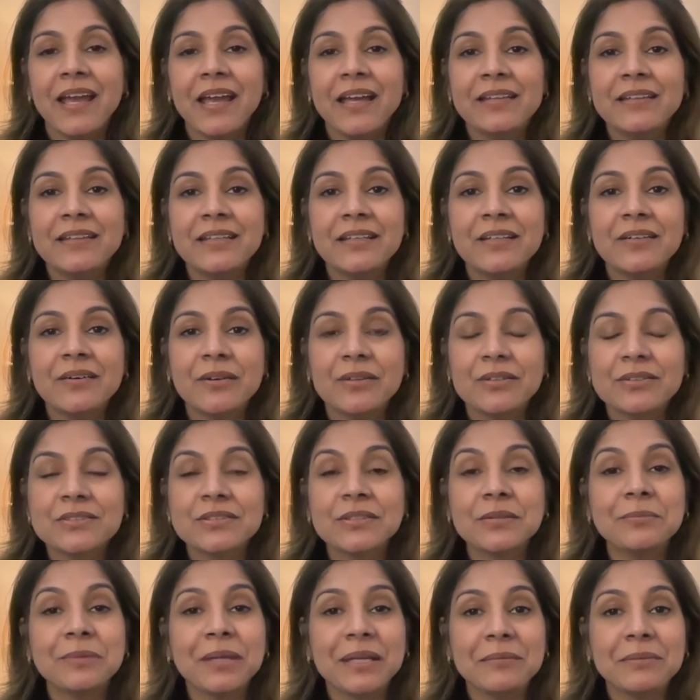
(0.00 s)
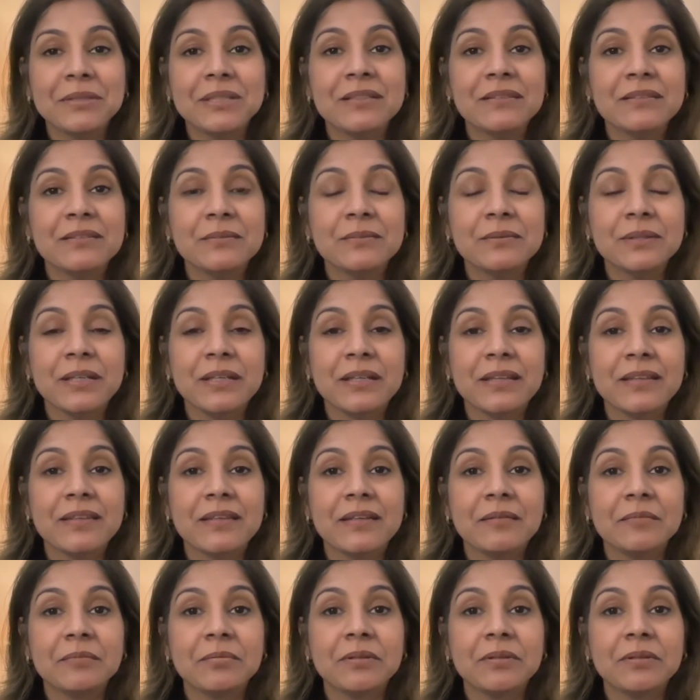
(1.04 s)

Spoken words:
and then also maybe with